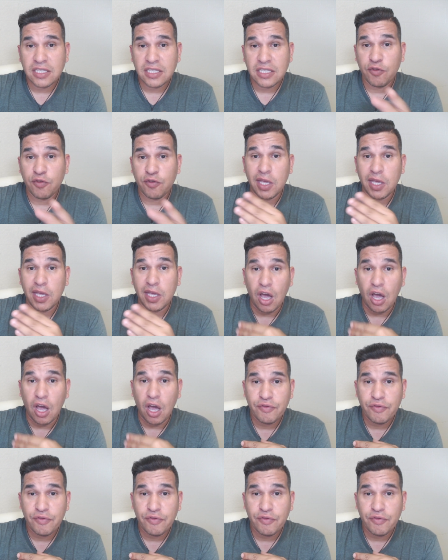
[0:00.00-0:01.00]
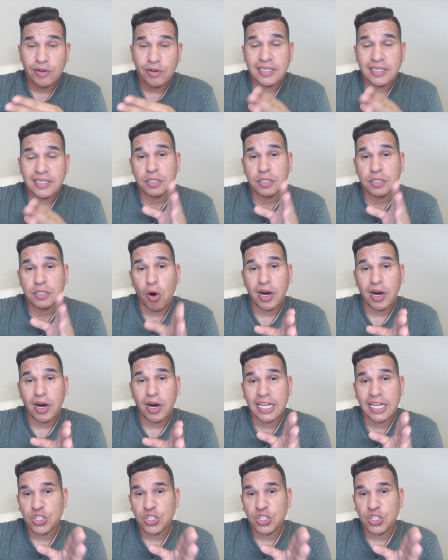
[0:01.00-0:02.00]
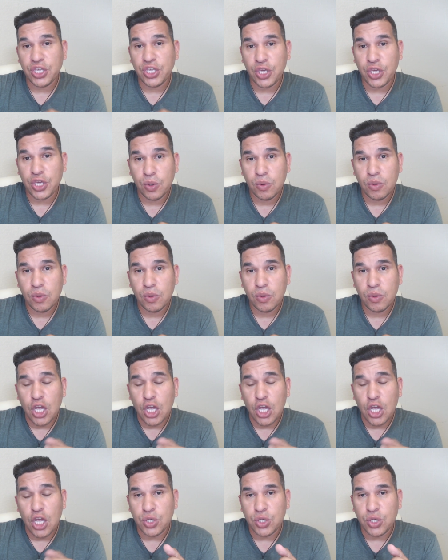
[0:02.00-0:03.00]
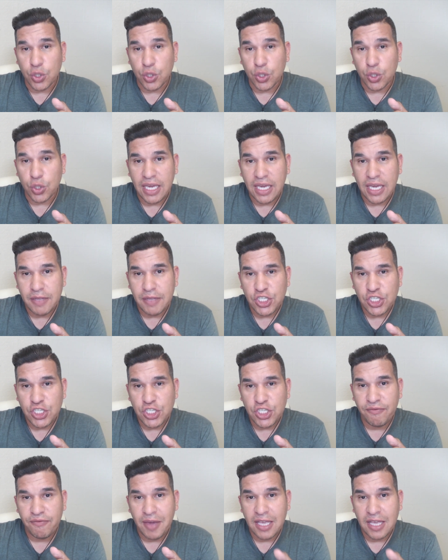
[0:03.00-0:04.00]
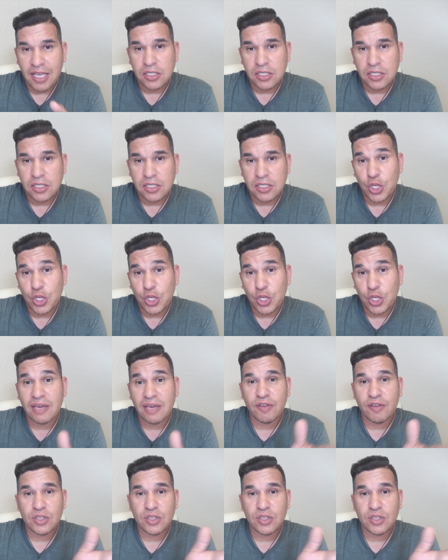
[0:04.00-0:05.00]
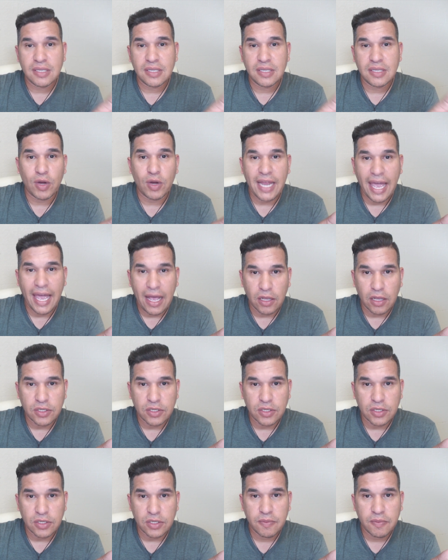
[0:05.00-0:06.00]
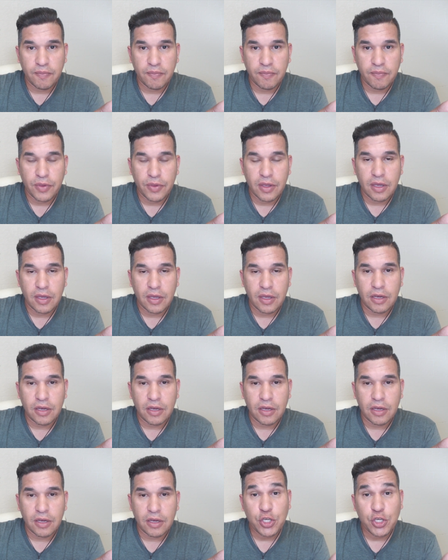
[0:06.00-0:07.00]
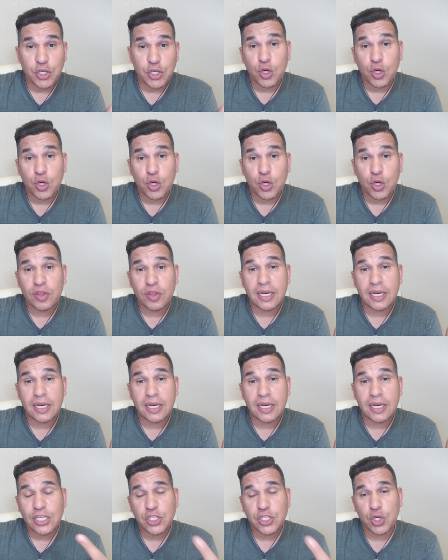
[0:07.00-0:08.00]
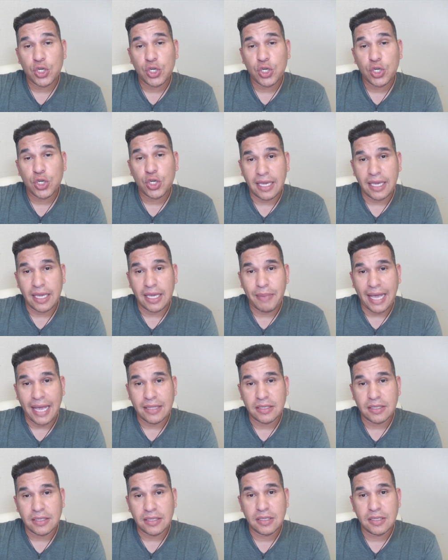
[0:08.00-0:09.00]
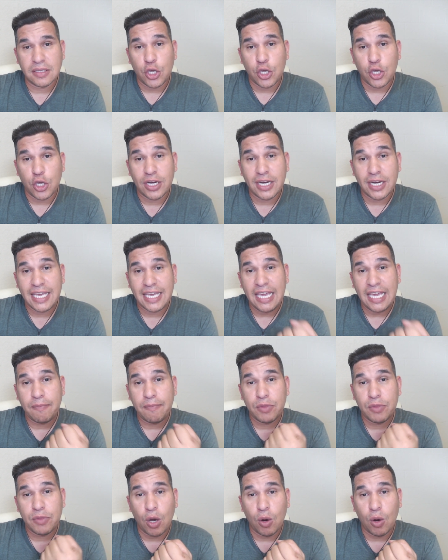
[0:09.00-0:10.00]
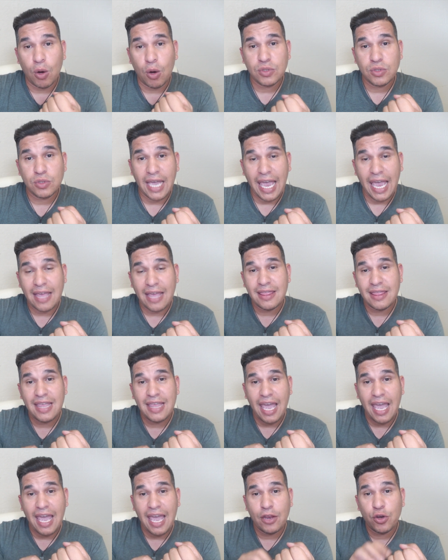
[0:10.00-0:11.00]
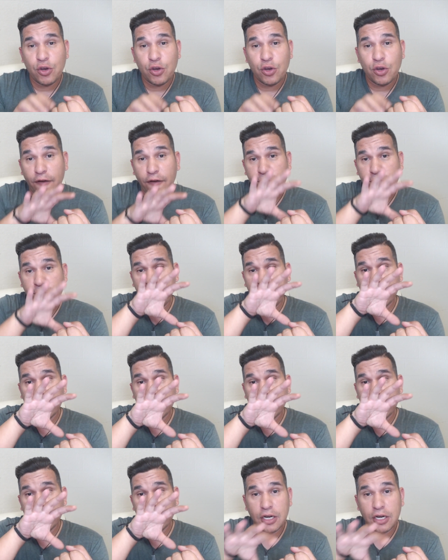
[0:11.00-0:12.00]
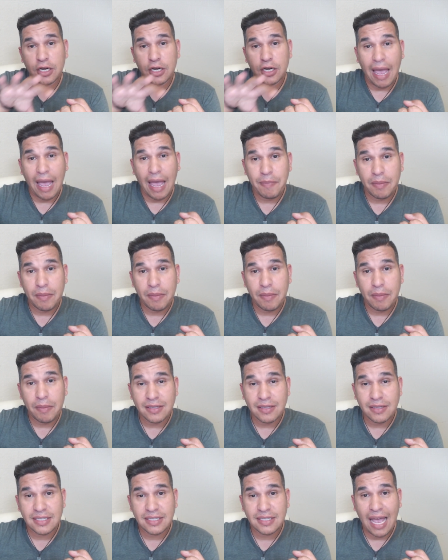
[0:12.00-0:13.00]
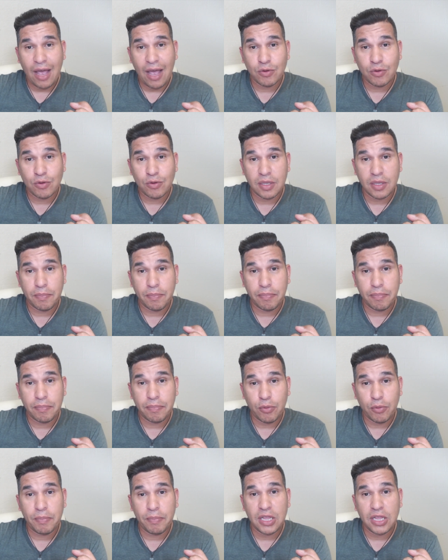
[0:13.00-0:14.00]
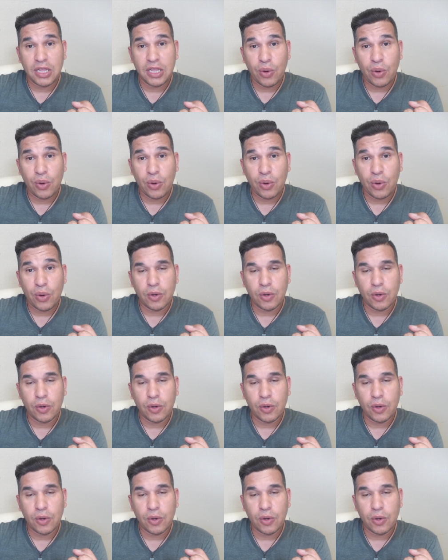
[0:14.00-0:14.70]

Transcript: from the other vendors that's marketing to you, do you keep the cheap pens or do you give it to someone else? Right? You're gonna go for the nicer looking pens. You're gonna keep those and then you're gonna filter the crappy pens down to the people below you.